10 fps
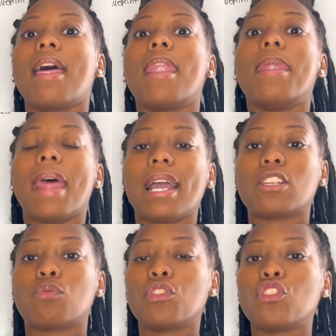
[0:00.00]

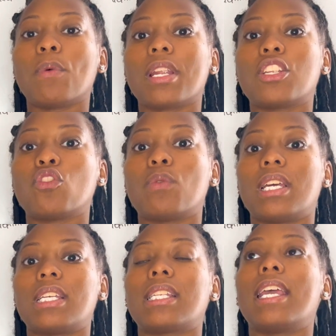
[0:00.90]
Next, what you want to do
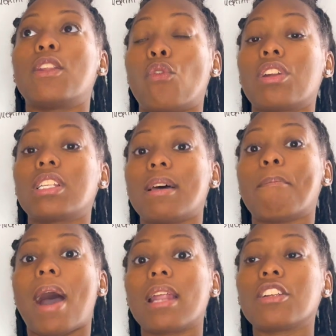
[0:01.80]
is, in order to
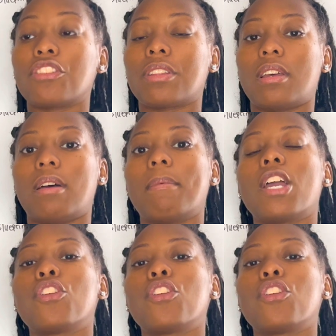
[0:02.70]
monitor them,